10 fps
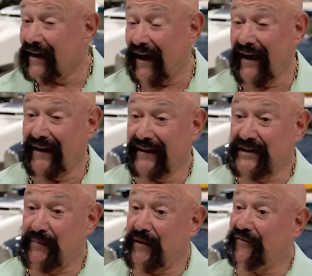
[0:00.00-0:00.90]
and
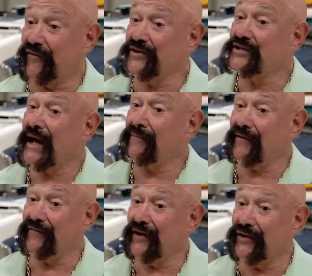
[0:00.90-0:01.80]
it's been the first time
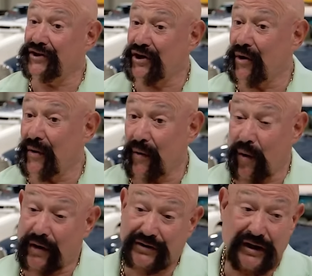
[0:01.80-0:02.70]
they've done the show, an
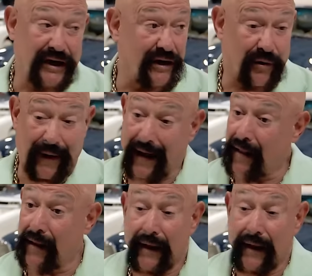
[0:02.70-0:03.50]
auction and corral,